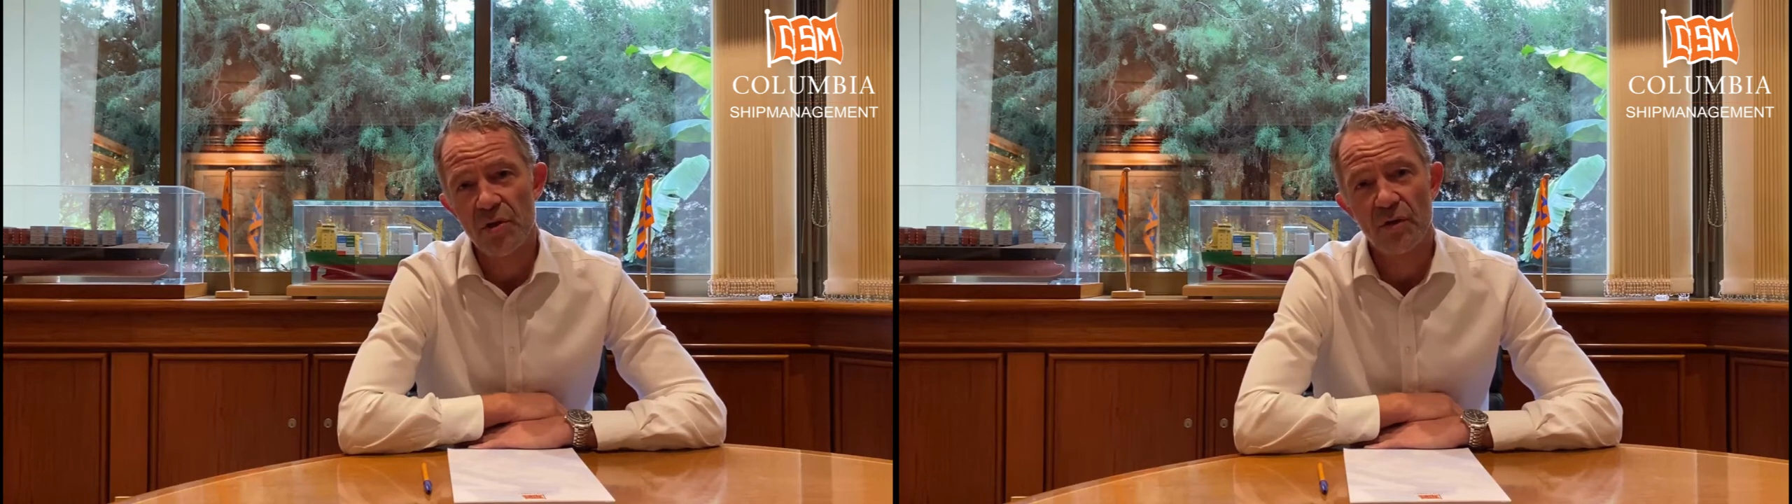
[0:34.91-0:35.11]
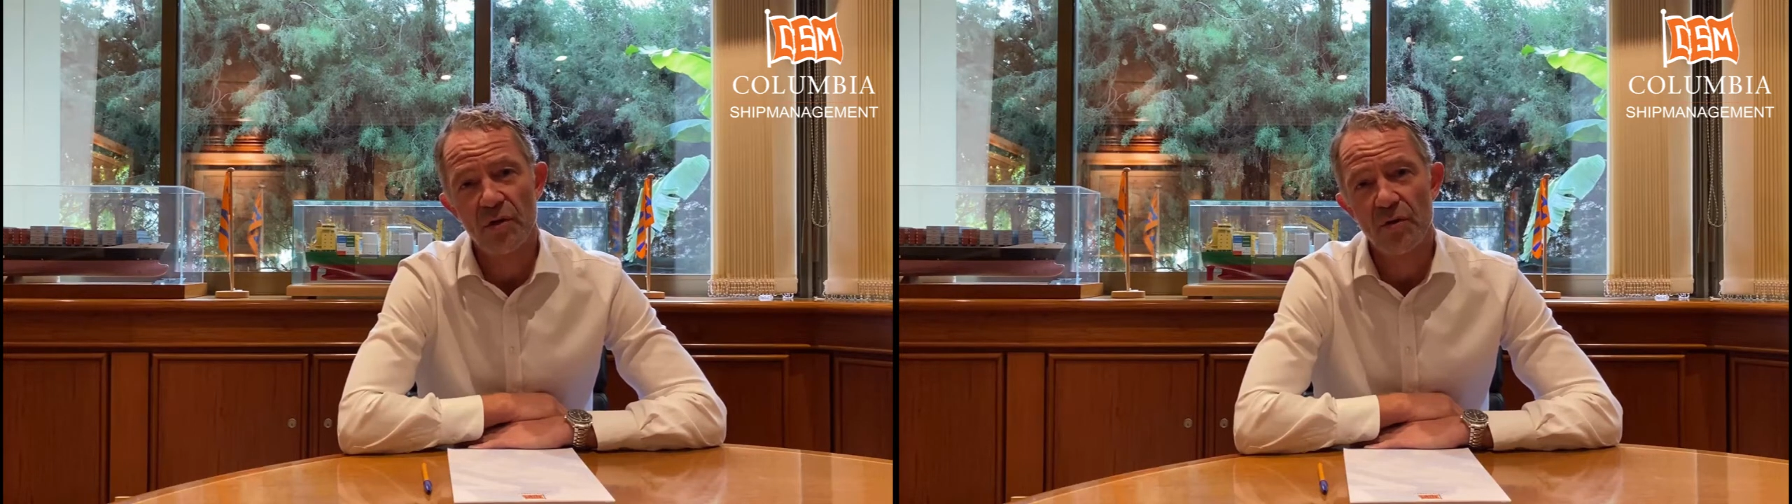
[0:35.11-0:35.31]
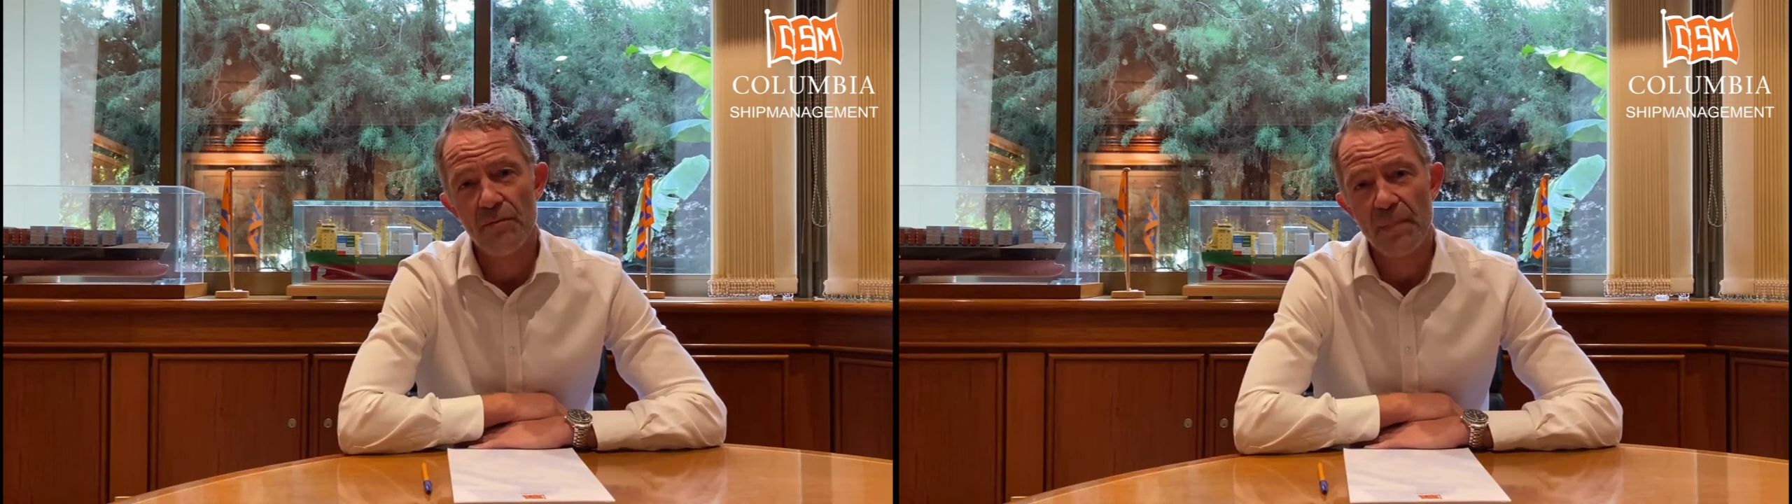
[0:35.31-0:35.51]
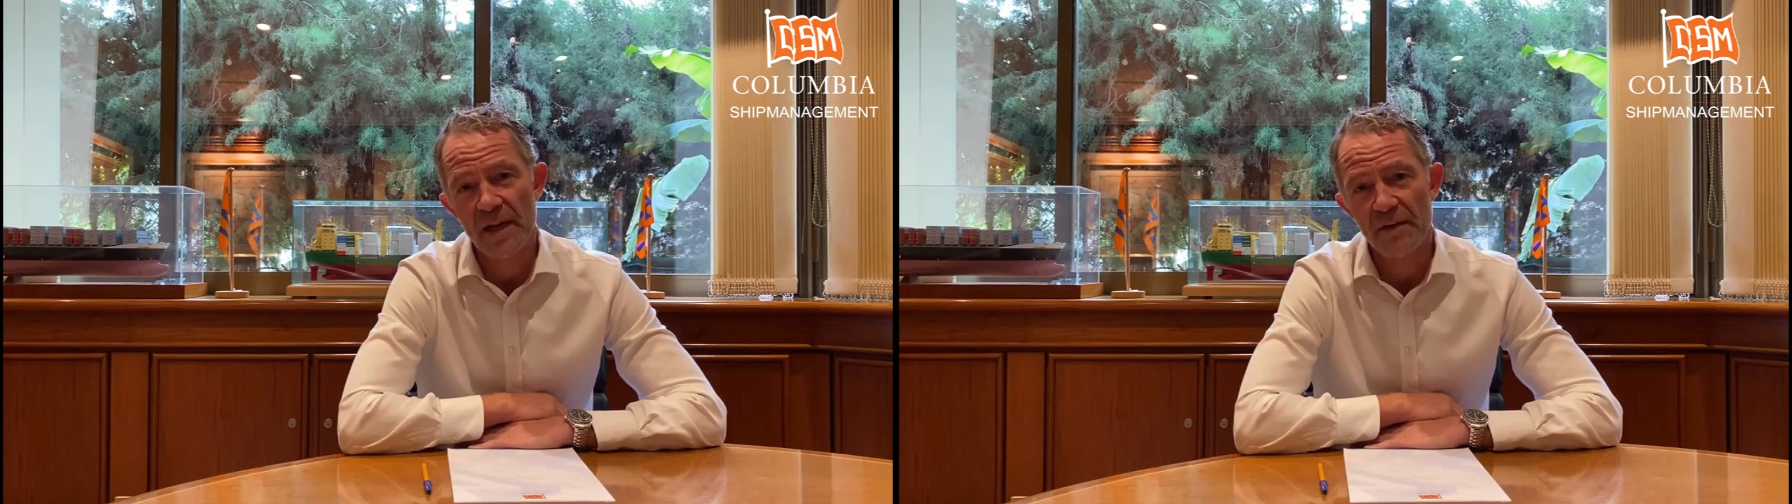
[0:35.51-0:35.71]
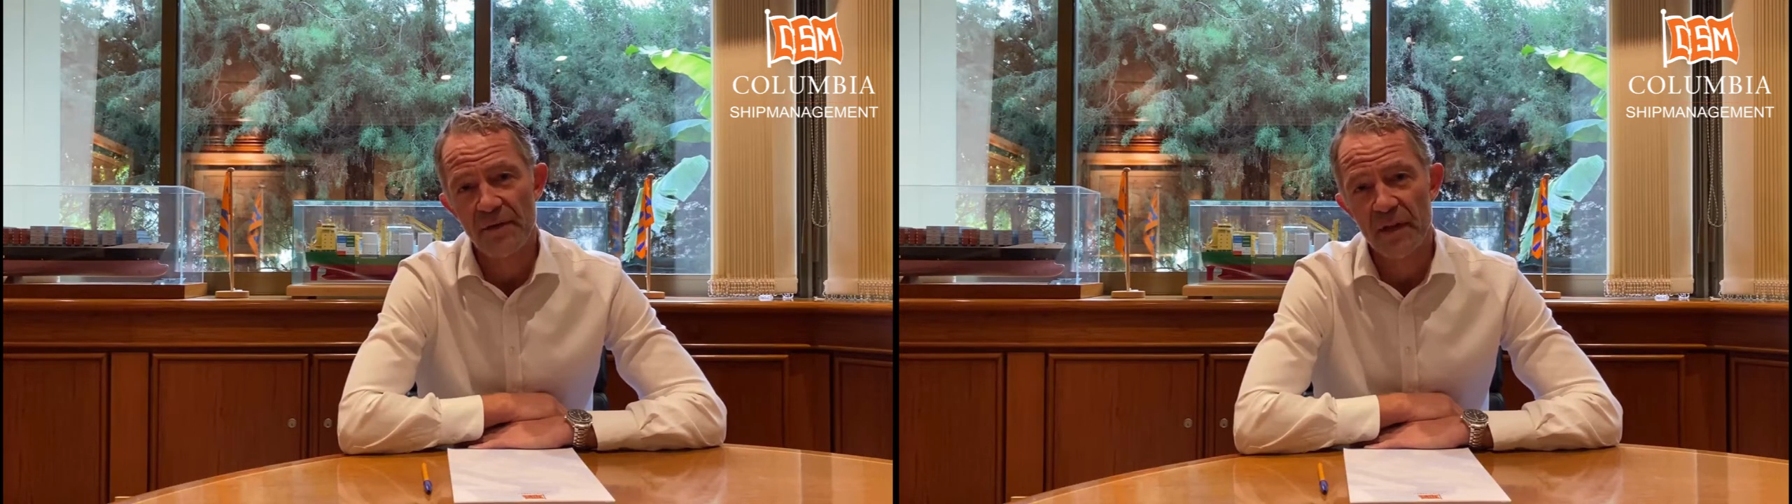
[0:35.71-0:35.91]
crew
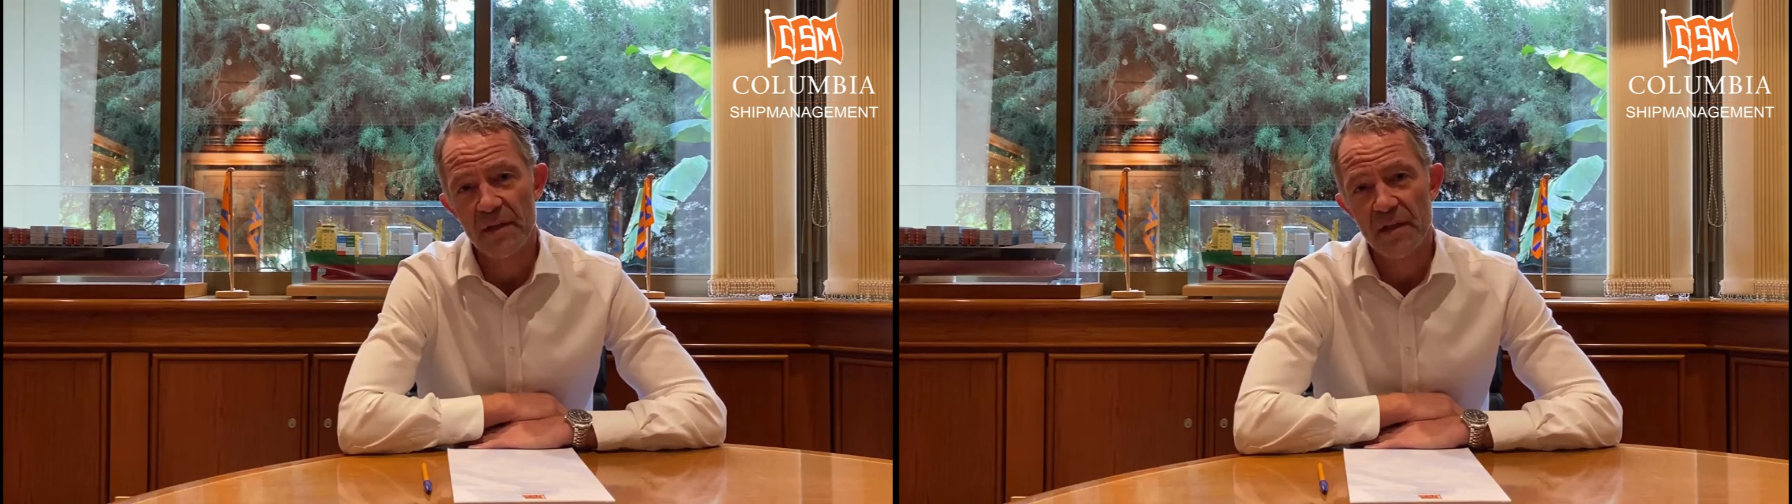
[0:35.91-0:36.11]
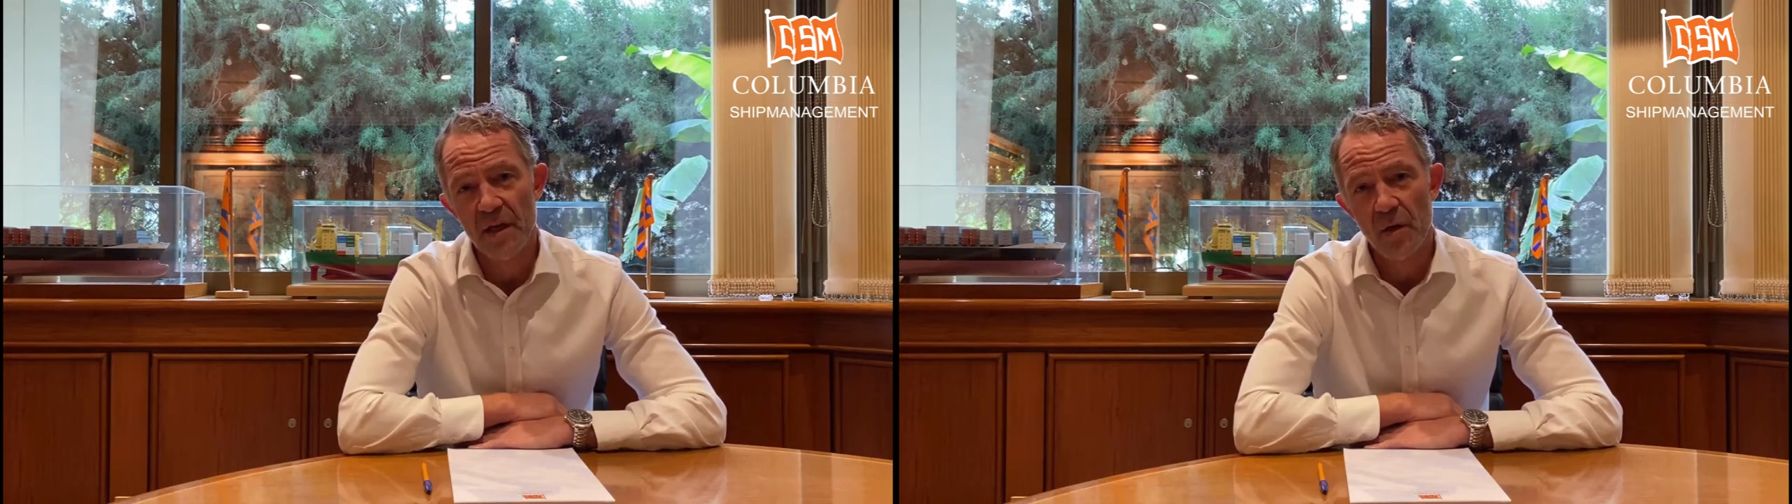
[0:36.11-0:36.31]
benefits.